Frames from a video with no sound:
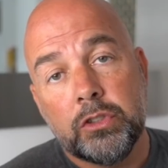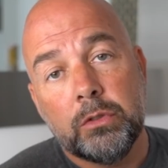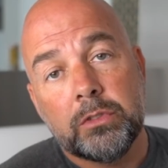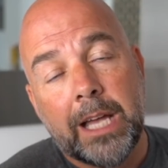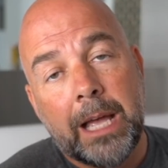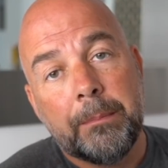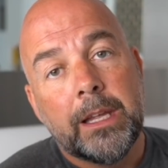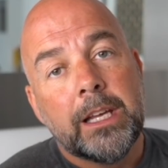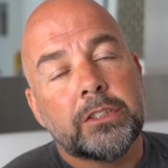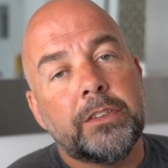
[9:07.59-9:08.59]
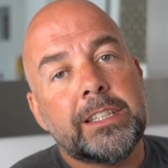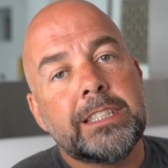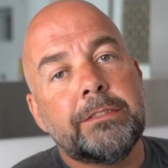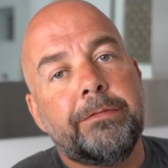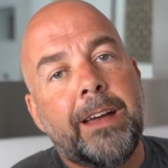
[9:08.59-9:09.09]
June time. So this
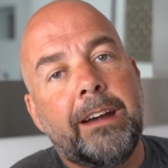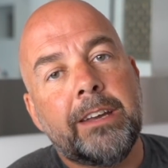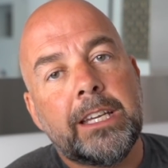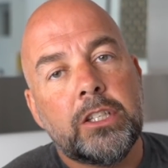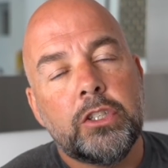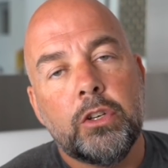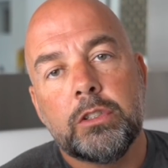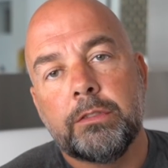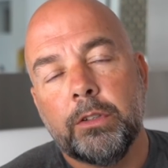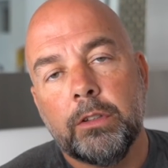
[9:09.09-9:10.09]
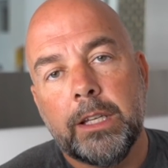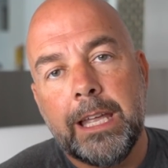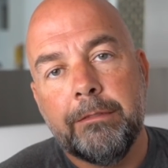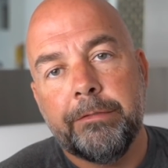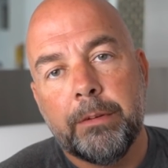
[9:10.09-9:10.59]
is very useful
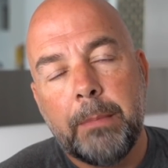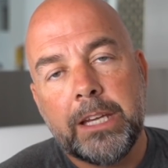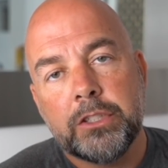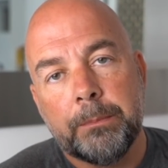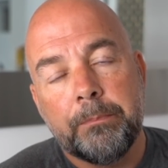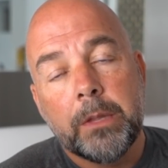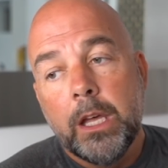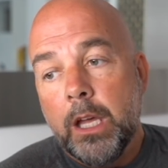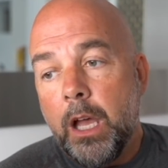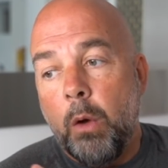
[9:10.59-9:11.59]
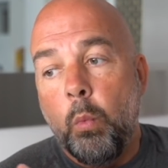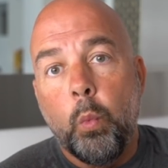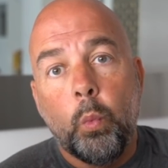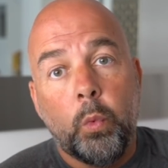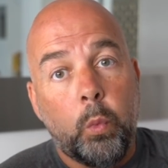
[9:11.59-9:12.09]
information.
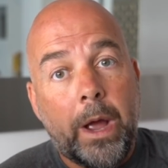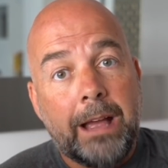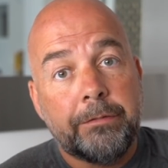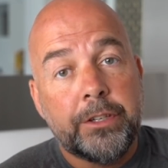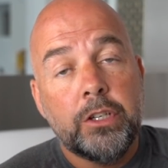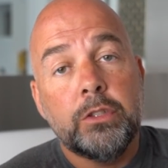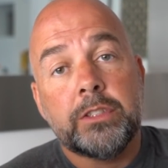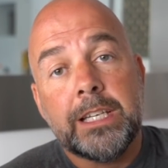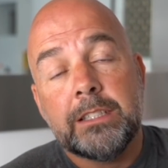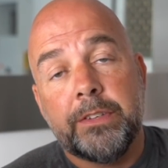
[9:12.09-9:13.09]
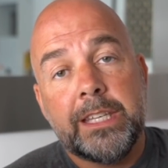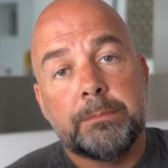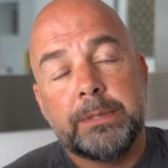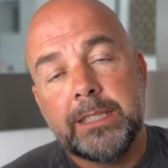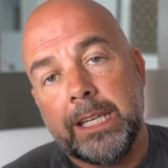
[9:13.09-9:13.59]
And the way I've used this for this
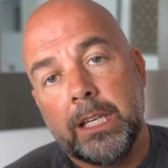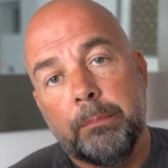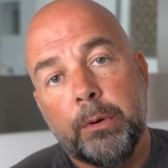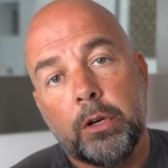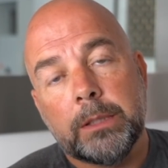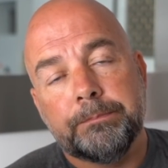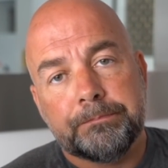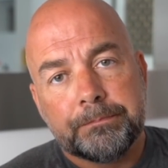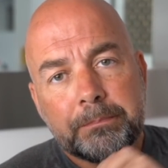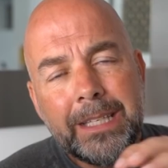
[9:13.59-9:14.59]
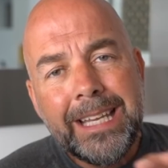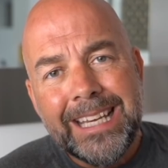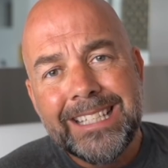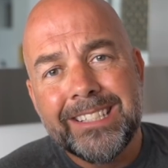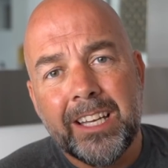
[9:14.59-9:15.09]
particular book
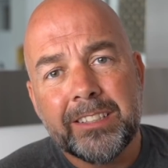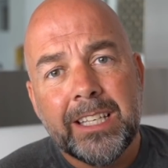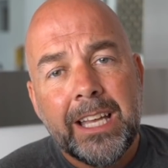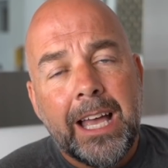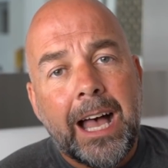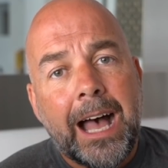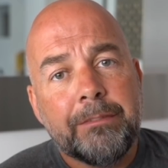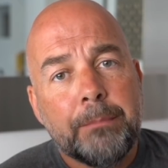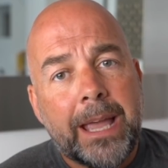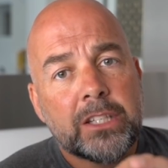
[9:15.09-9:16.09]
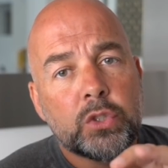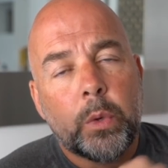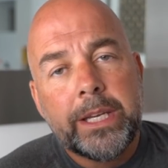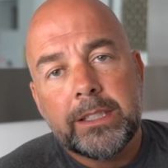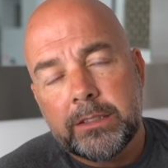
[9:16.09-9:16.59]
is that I've made
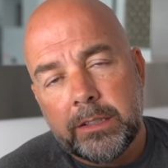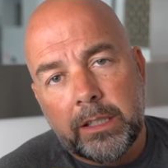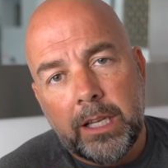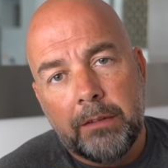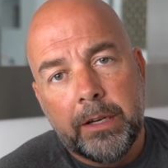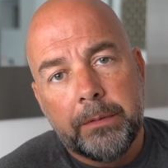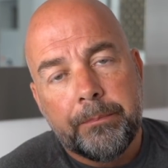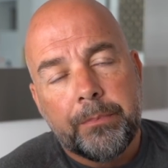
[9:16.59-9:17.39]
tweaks to the cover